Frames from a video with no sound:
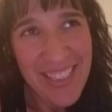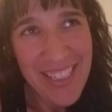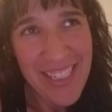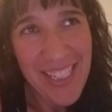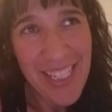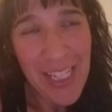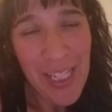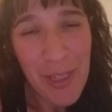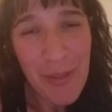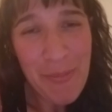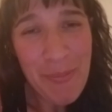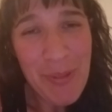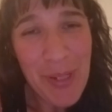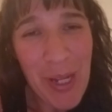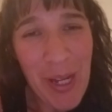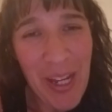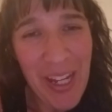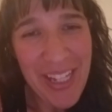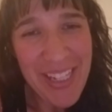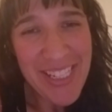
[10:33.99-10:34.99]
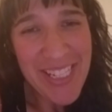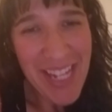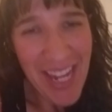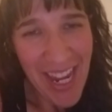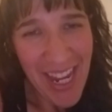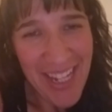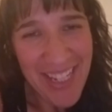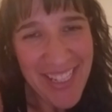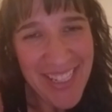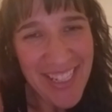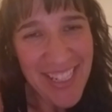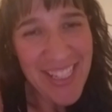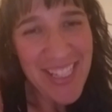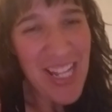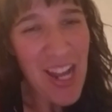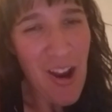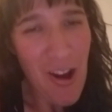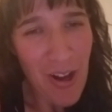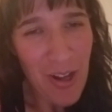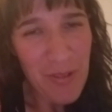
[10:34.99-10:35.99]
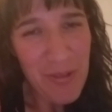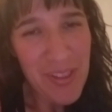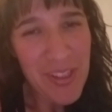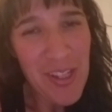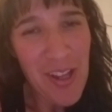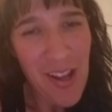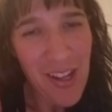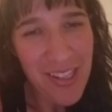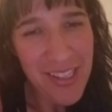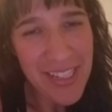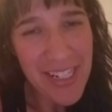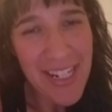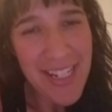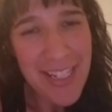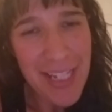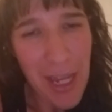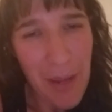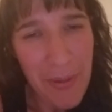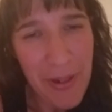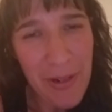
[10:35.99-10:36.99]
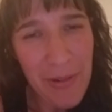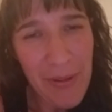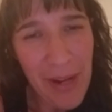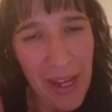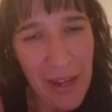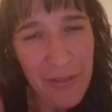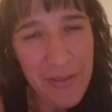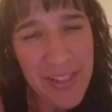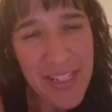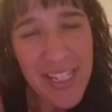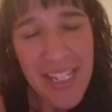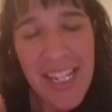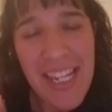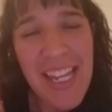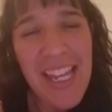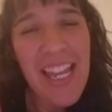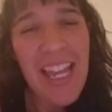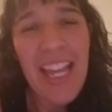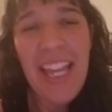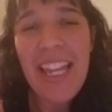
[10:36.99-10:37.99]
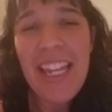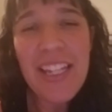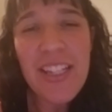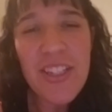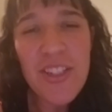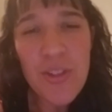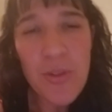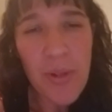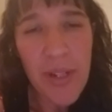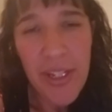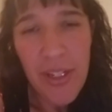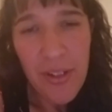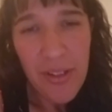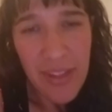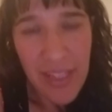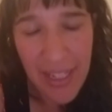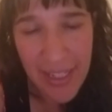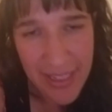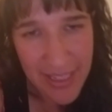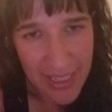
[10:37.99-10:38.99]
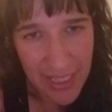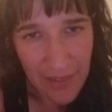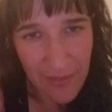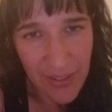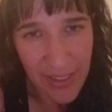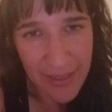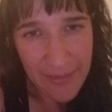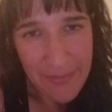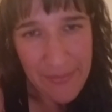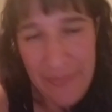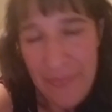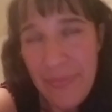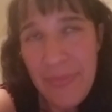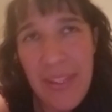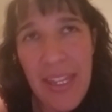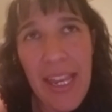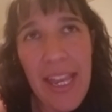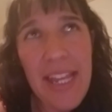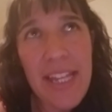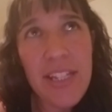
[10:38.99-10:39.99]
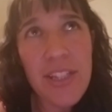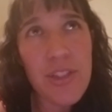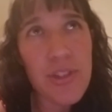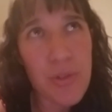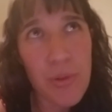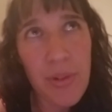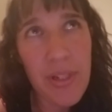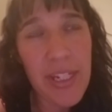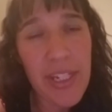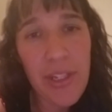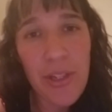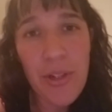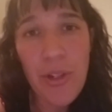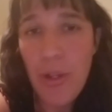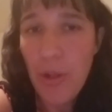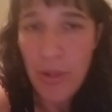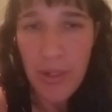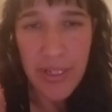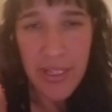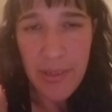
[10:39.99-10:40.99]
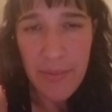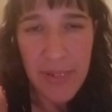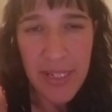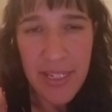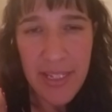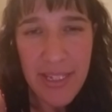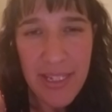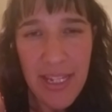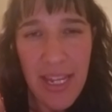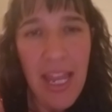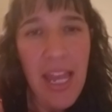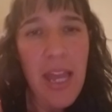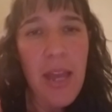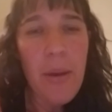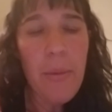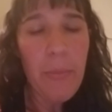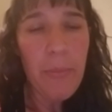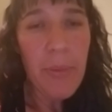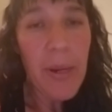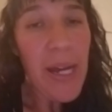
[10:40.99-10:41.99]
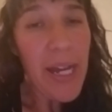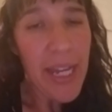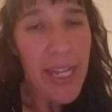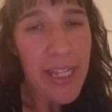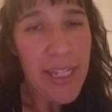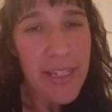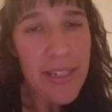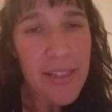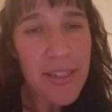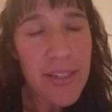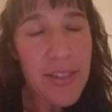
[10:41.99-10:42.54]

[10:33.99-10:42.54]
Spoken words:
keep on task. It's hard with the holidays coming around. Enjoy your Thanksgiving. Enjoy your Christmas. But